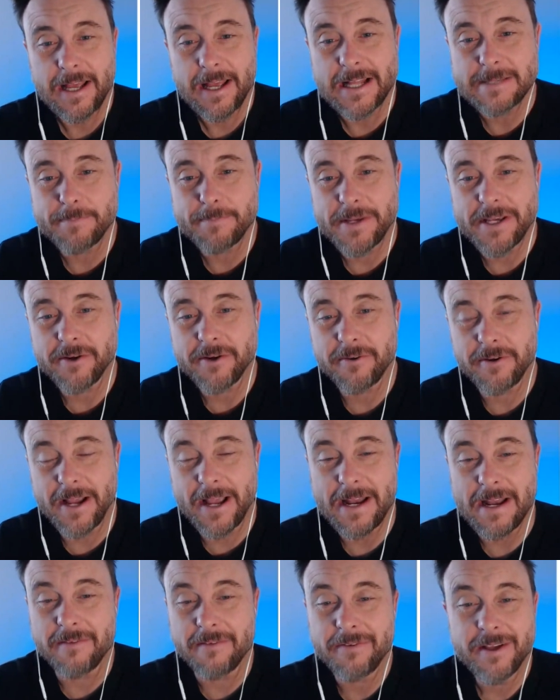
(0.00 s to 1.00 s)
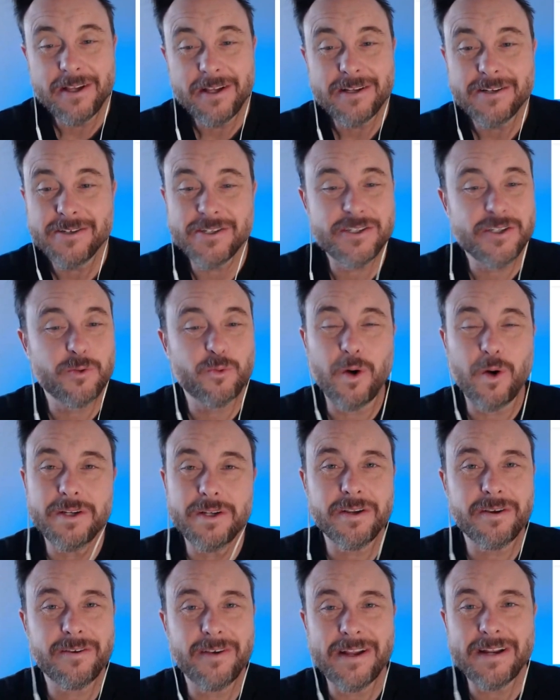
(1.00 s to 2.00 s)
It's be creative. Just do
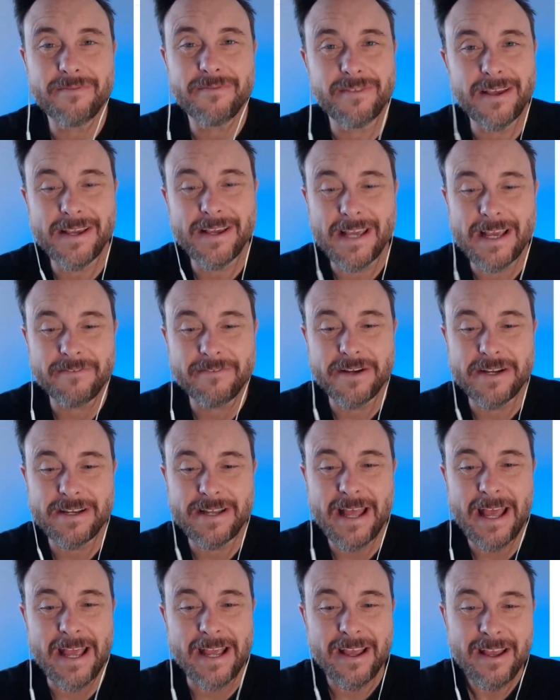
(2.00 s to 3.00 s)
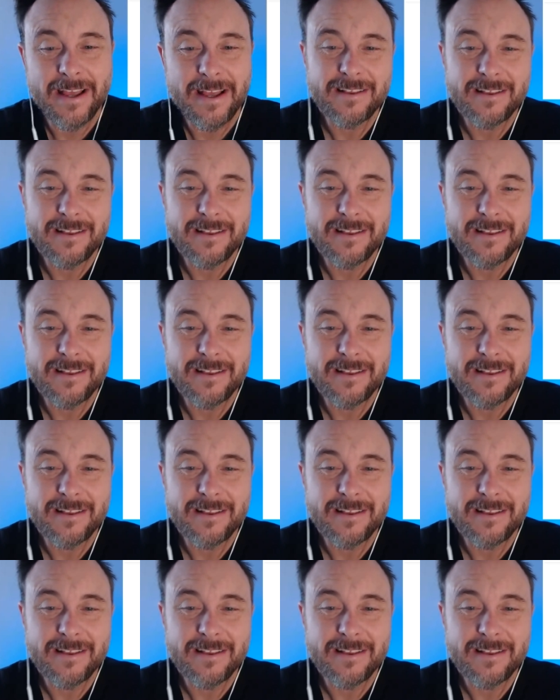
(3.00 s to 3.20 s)
one creative thing every day.